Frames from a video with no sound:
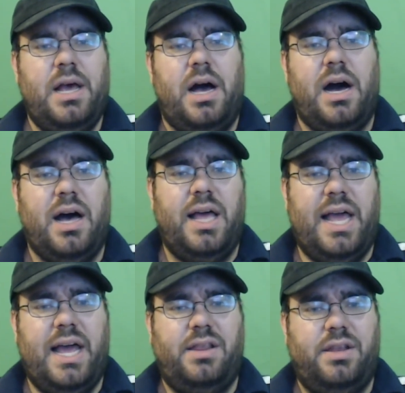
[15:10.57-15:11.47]

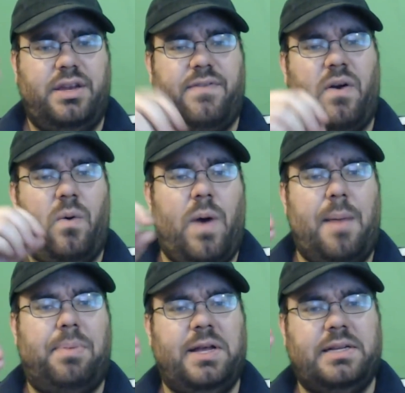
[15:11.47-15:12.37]
and the different
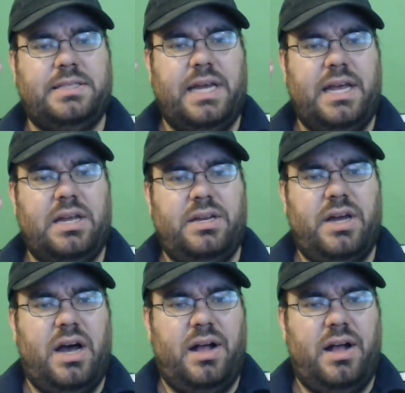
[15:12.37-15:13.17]
weapons and